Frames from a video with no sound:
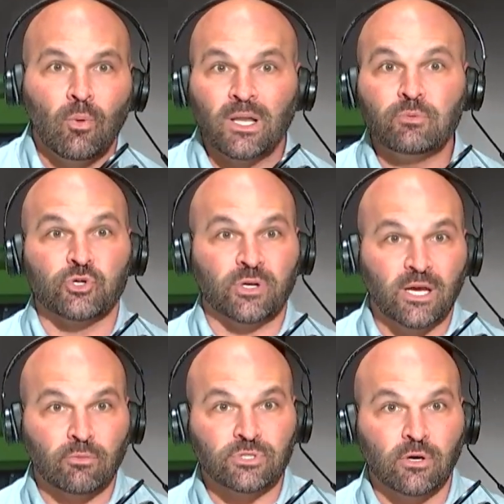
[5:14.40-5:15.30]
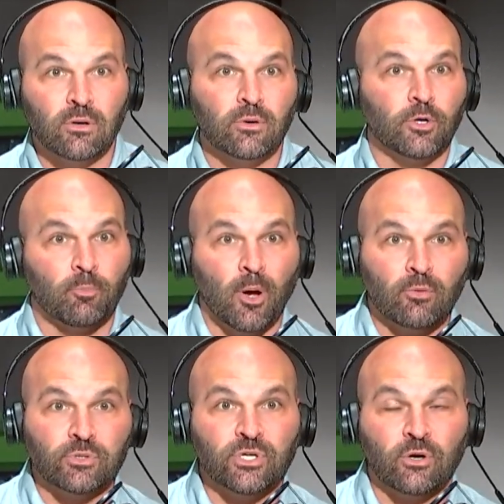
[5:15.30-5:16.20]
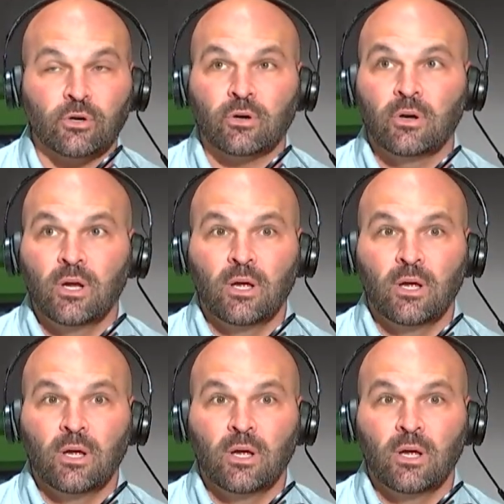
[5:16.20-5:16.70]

Well, he was your kick returner and your punt returner.